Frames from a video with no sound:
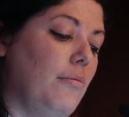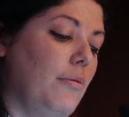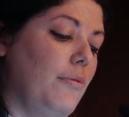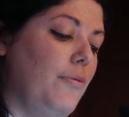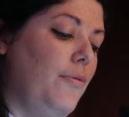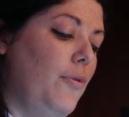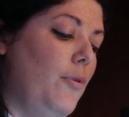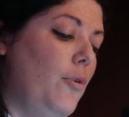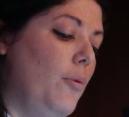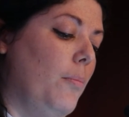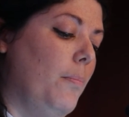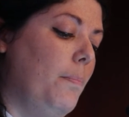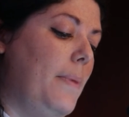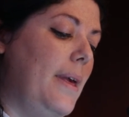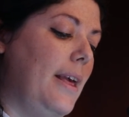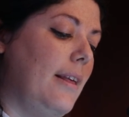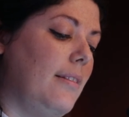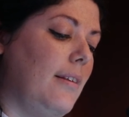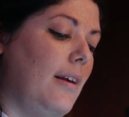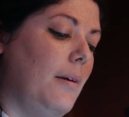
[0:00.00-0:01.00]
reform
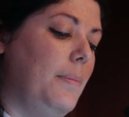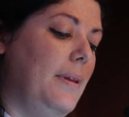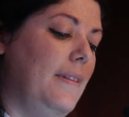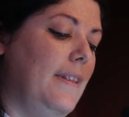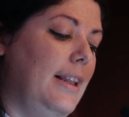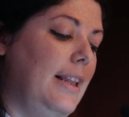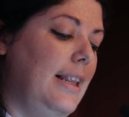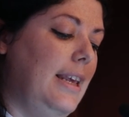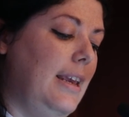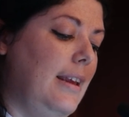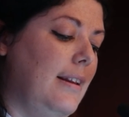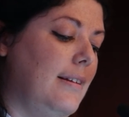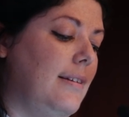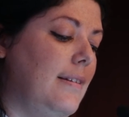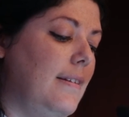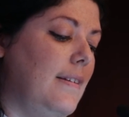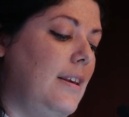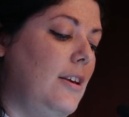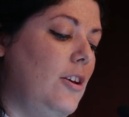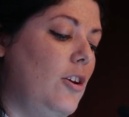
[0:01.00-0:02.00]
picks up in the lead
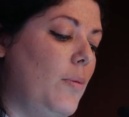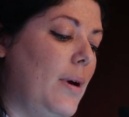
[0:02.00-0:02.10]
to the